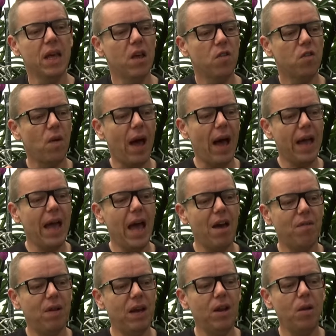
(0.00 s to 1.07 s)
So I
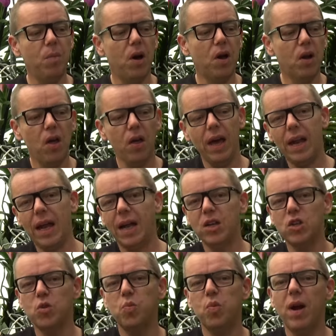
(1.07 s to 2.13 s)
have a little bottle, and I can
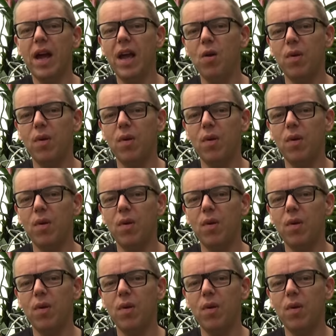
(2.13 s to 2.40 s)
spray